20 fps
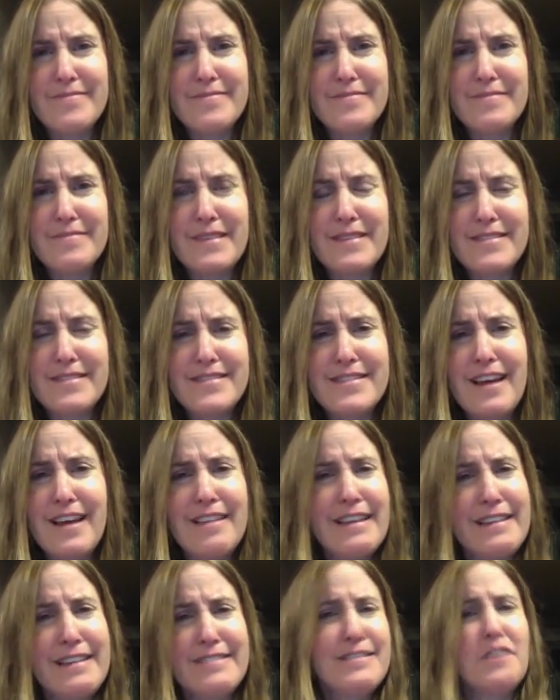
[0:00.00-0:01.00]
it's not
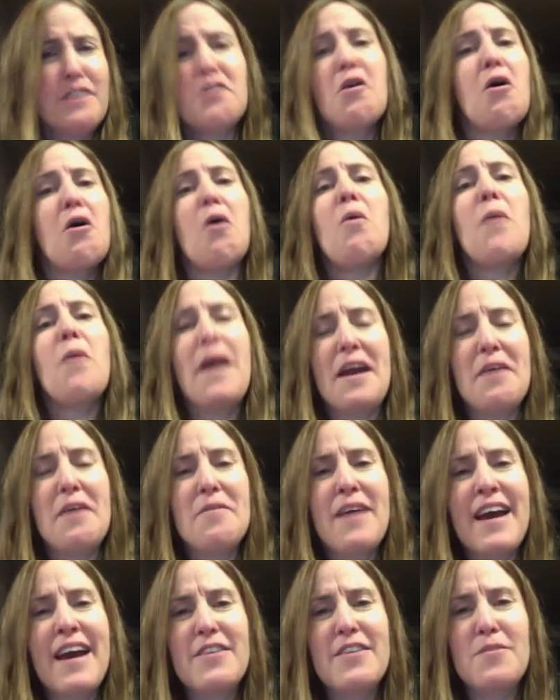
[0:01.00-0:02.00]
like it's going to go away,
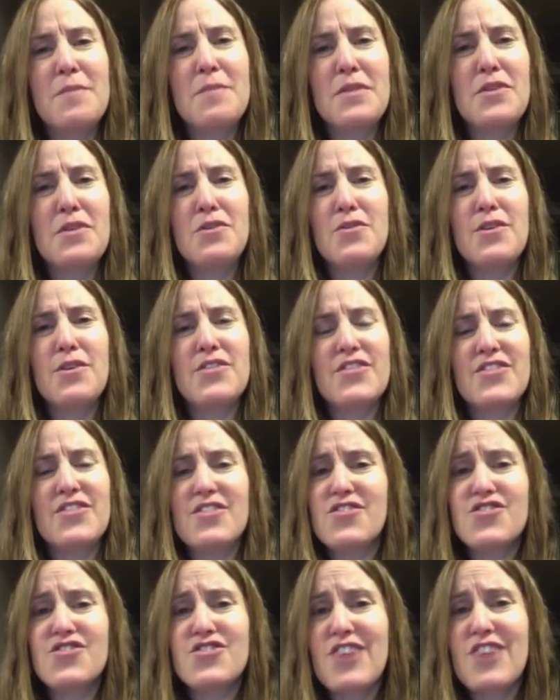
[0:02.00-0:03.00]
right? I mean, the uterus is a
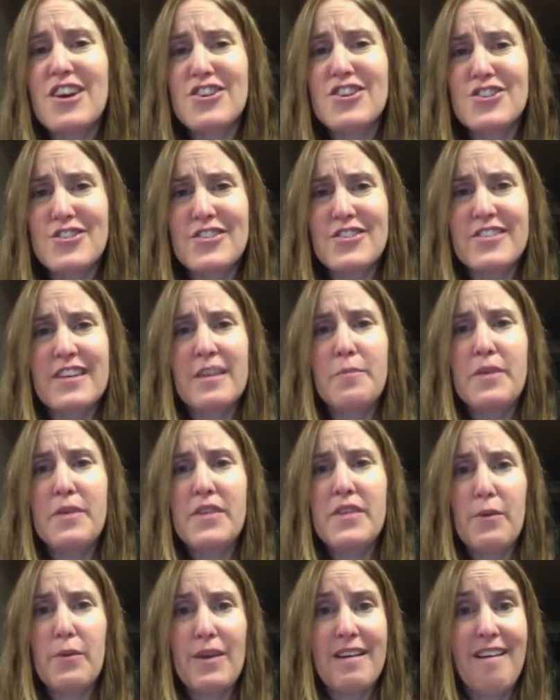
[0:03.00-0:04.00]
structure. It's going to be
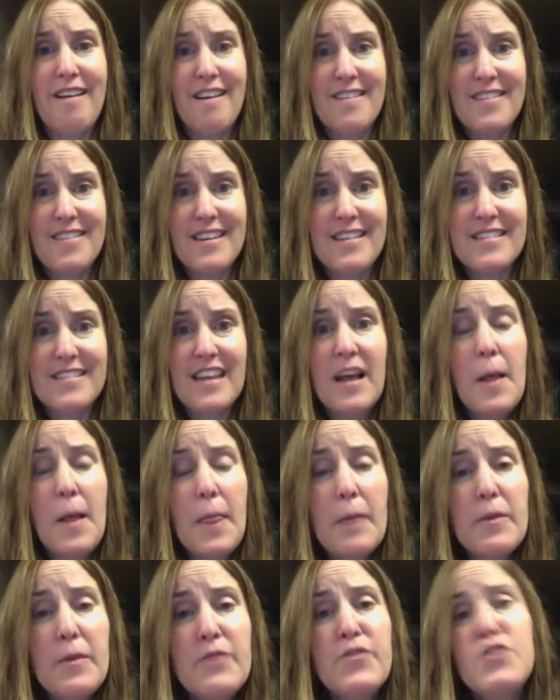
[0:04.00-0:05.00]
there regardless.
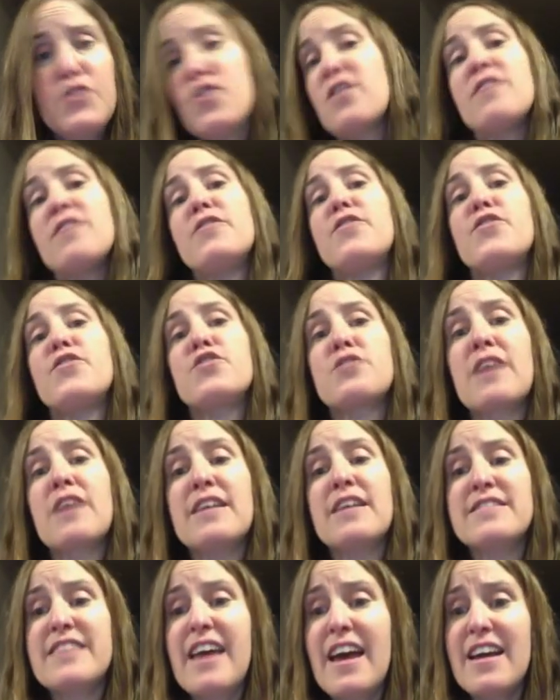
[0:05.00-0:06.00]
But if you don't have a
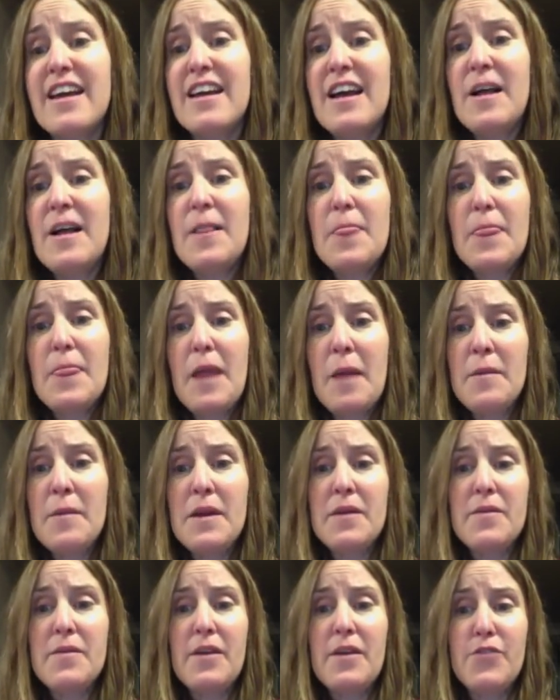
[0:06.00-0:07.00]
fertilized egg, I
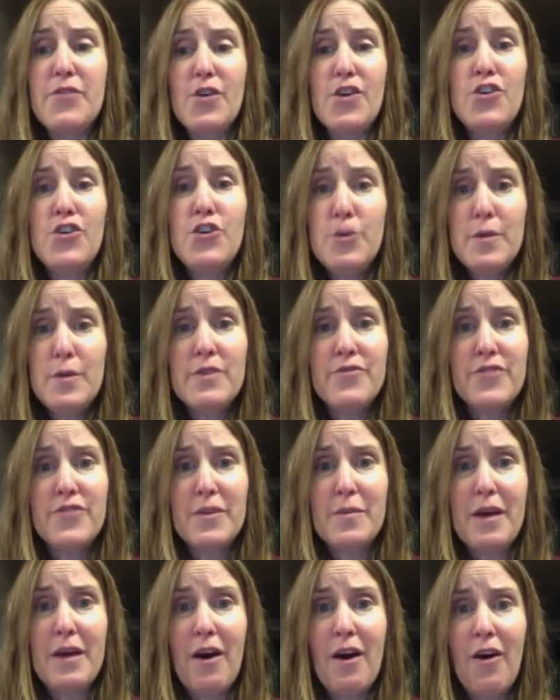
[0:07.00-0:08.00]
mean, if you're a human
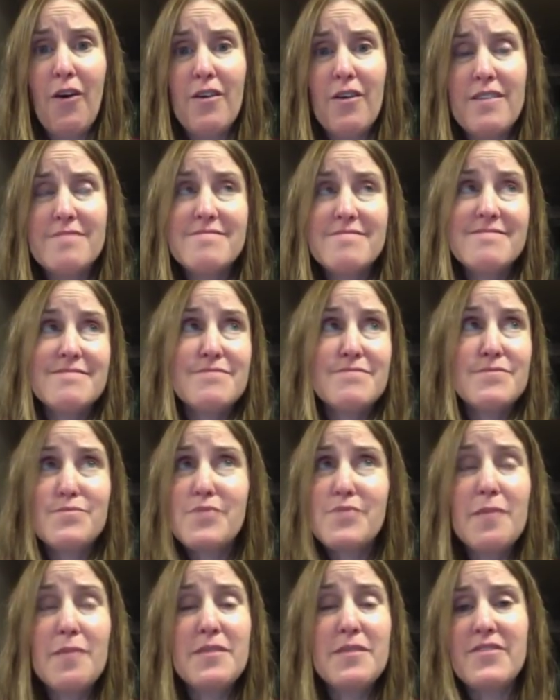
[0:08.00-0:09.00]
female,
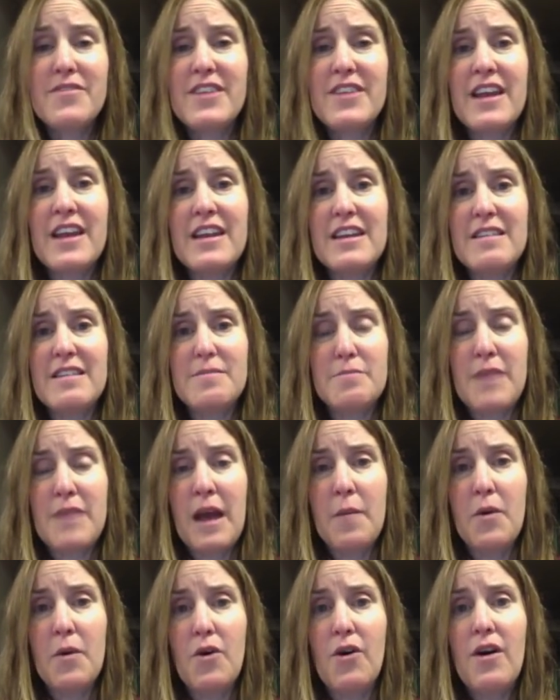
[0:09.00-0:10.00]
probably even any
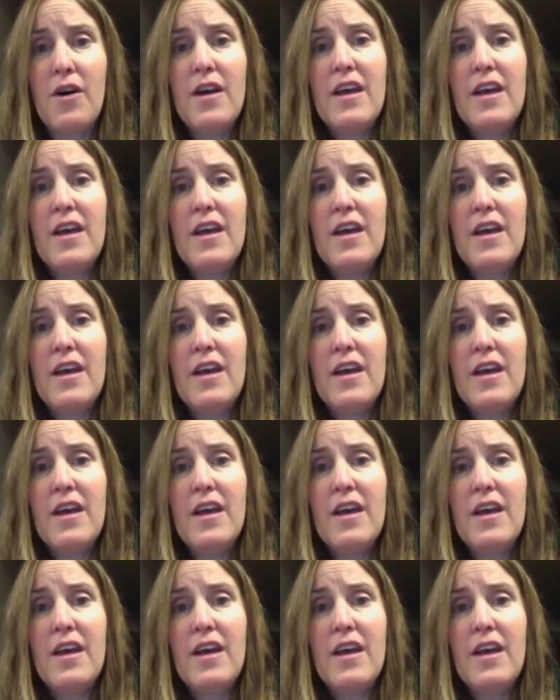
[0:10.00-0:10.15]
mammal,